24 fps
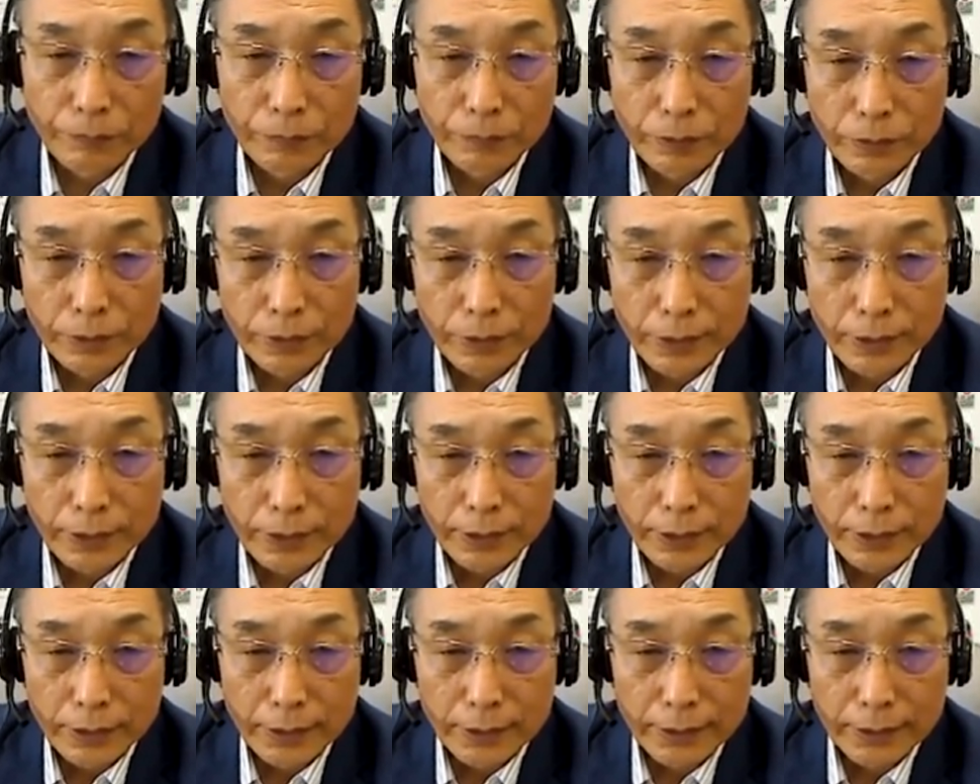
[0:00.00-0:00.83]
For
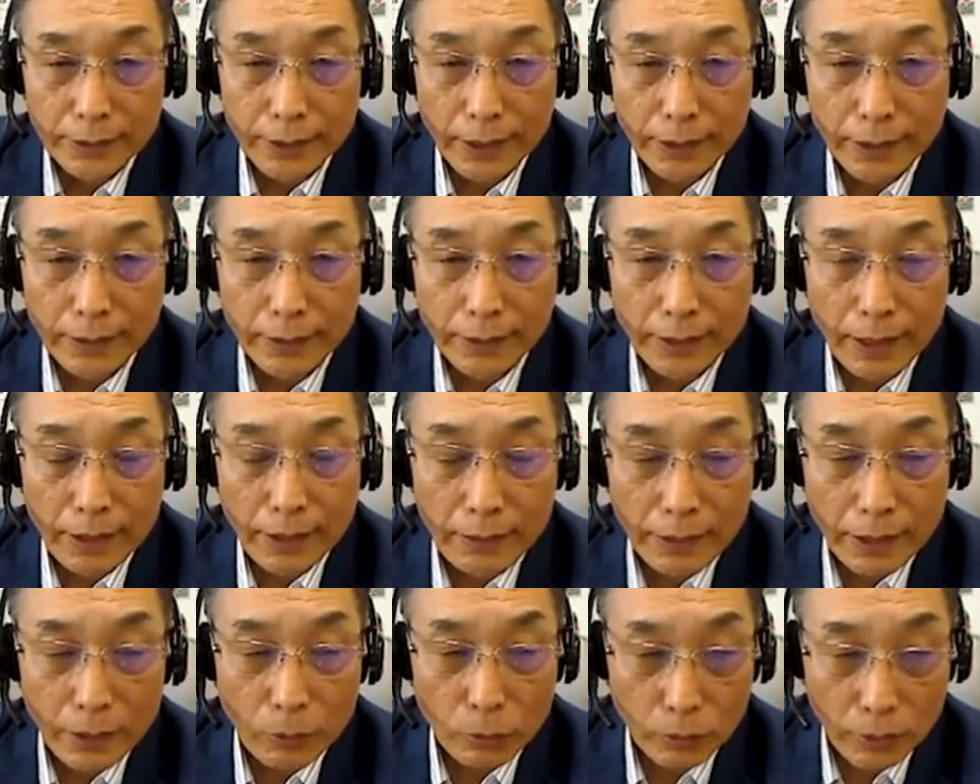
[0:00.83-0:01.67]
instance, a
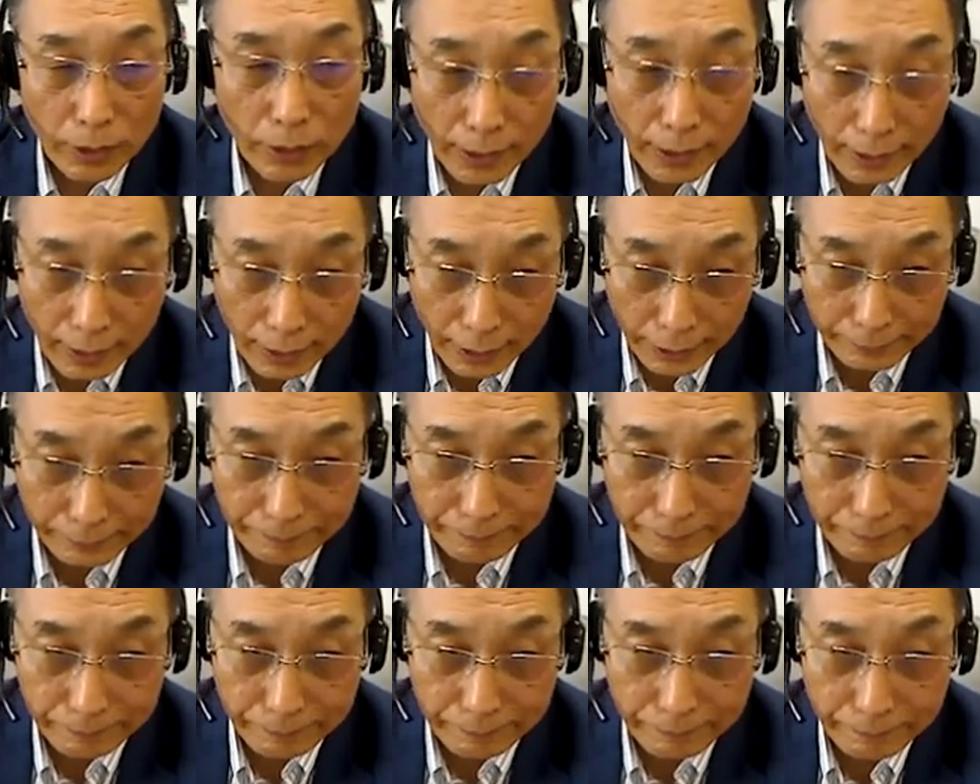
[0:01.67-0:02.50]
cleaning, there's no
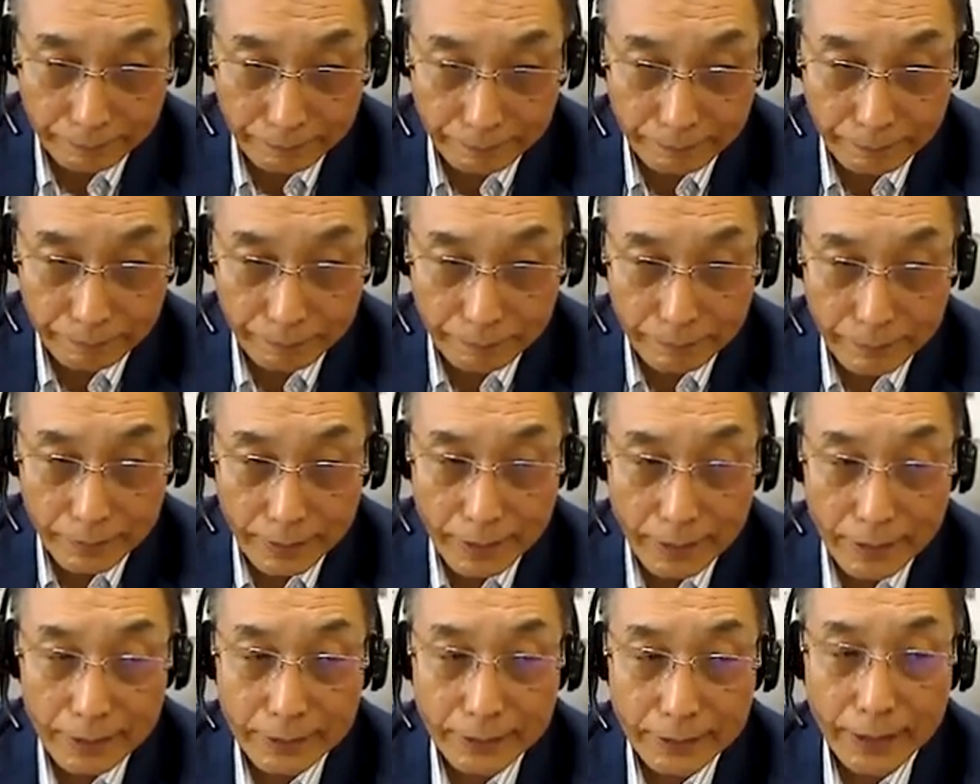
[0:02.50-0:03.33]
cleaning equipment,
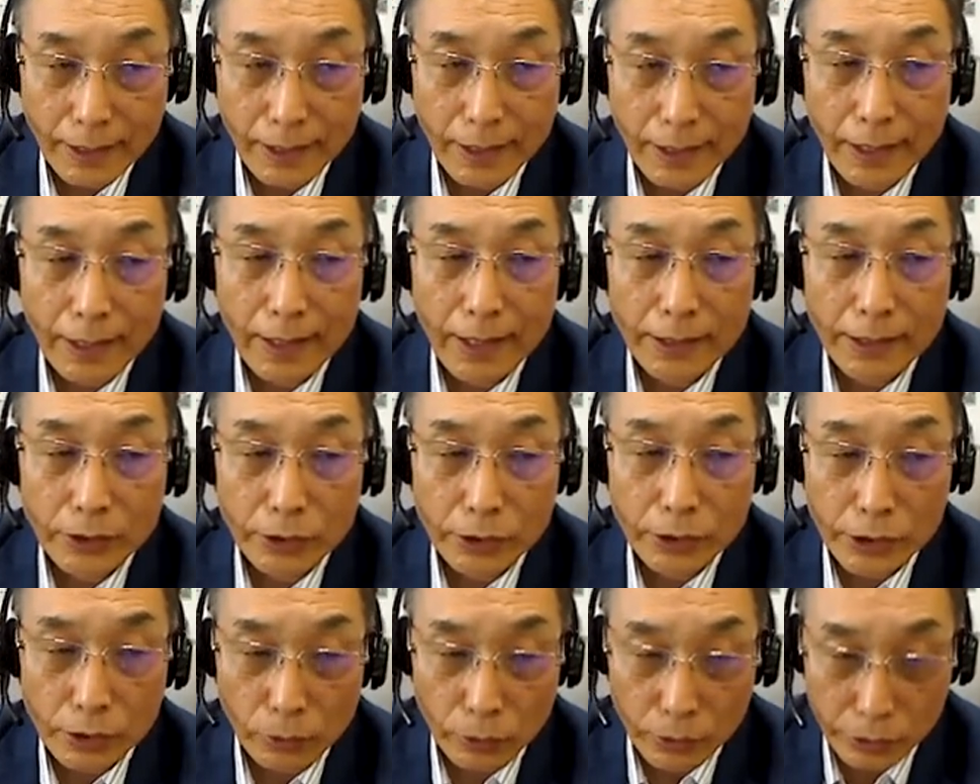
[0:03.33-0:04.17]

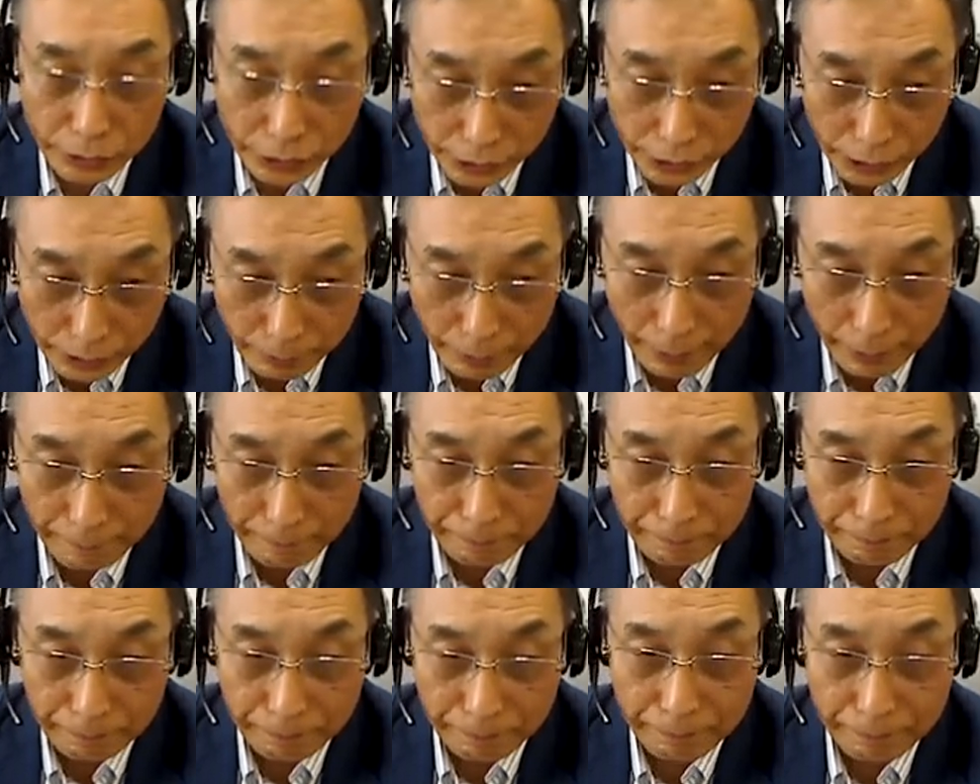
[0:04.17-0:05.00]
and students
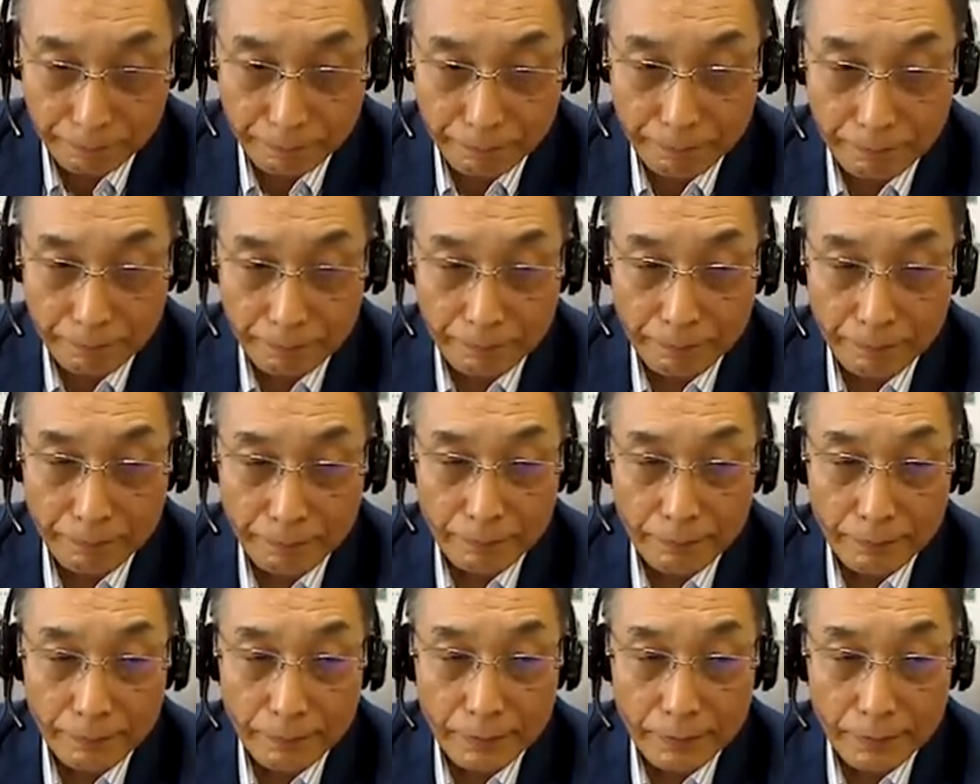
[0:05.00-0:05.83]
on
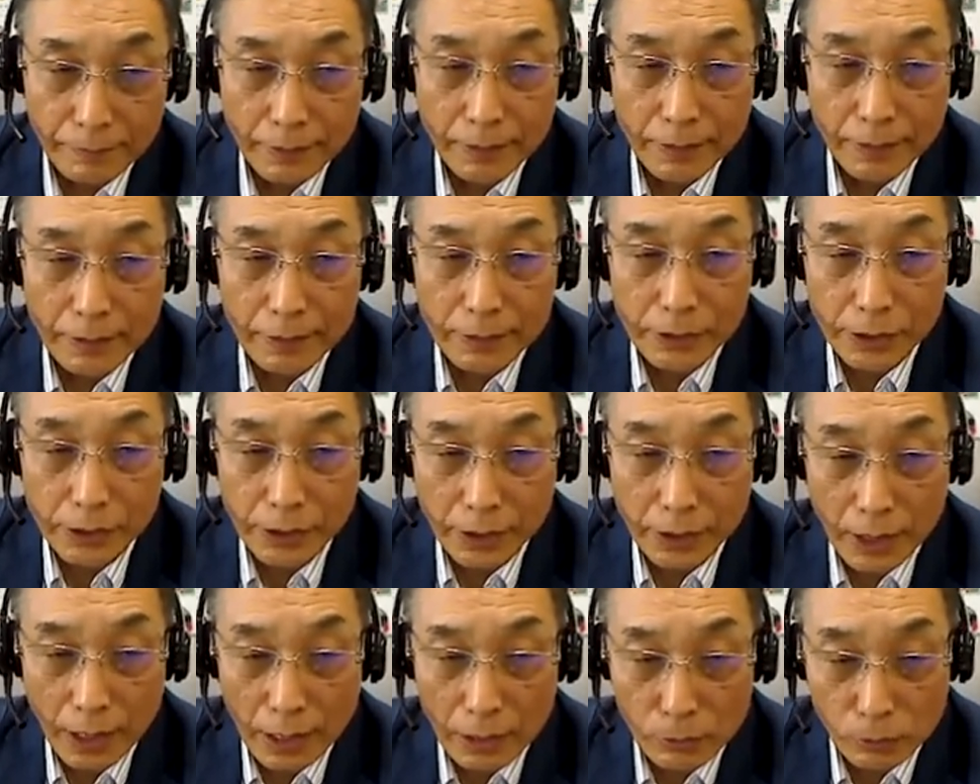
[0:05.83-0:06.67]
duty for that
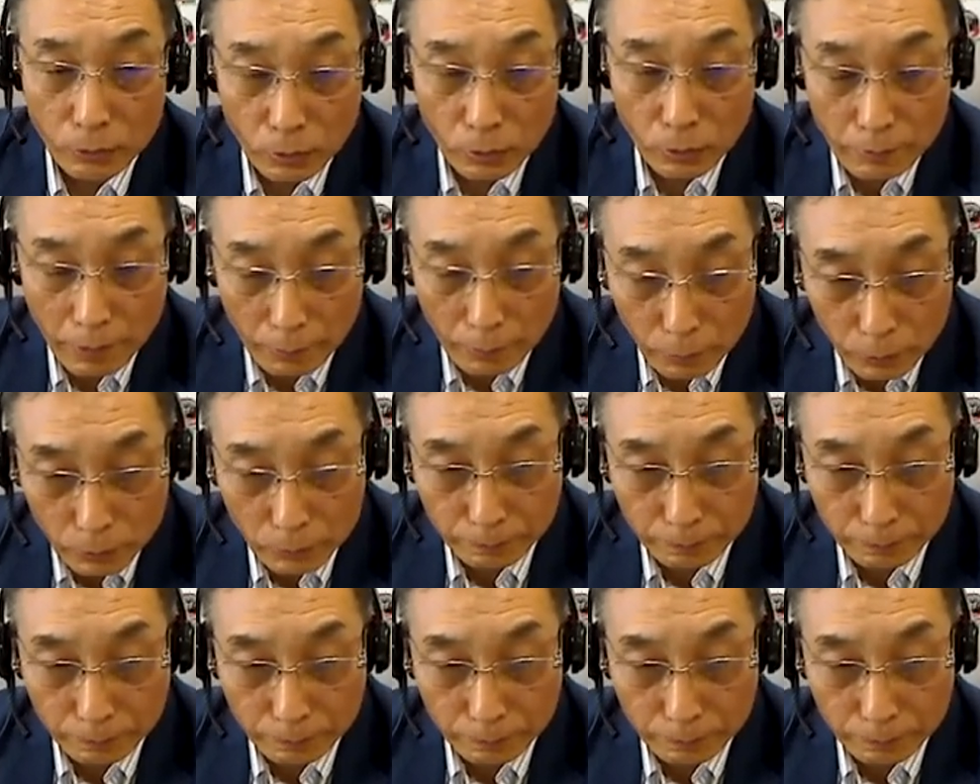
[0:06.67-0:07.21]
particular day,